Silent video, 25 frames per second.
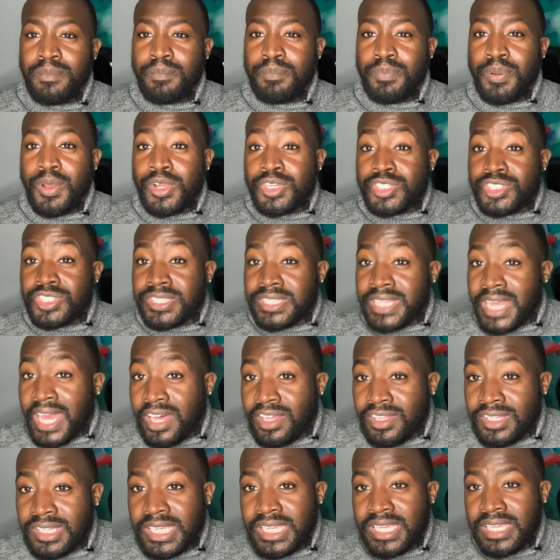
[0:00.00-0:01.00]

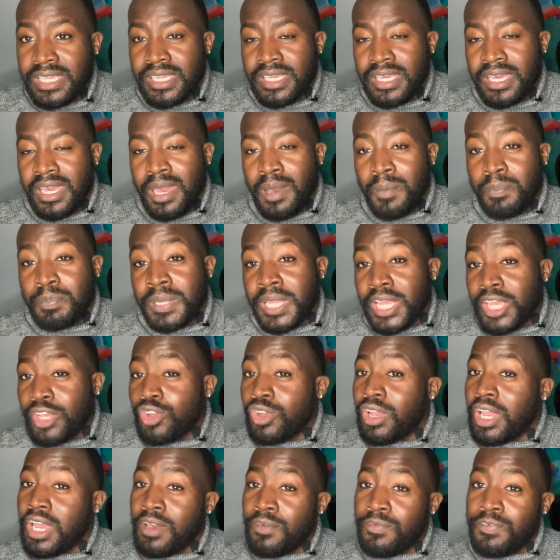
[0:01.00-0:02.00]
personality, a
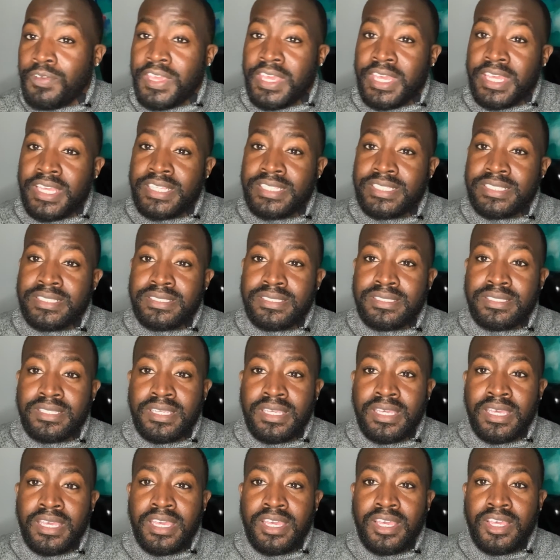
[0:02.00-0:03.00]
player of his
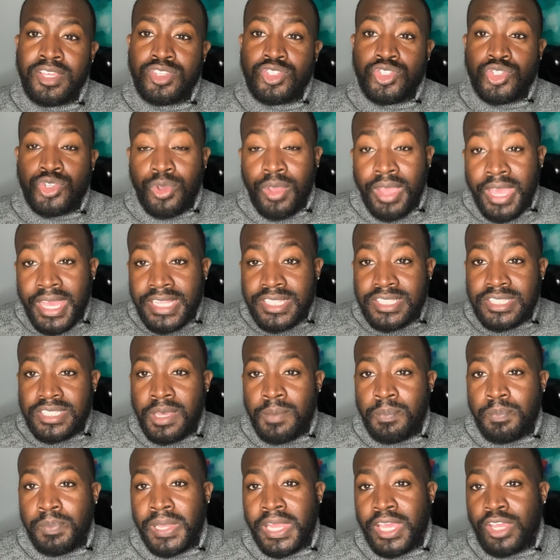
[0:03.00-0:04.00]
traits,
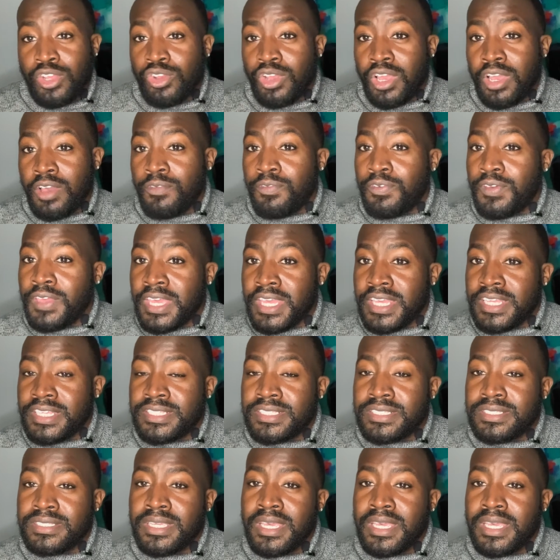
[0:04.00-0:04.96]
a player of his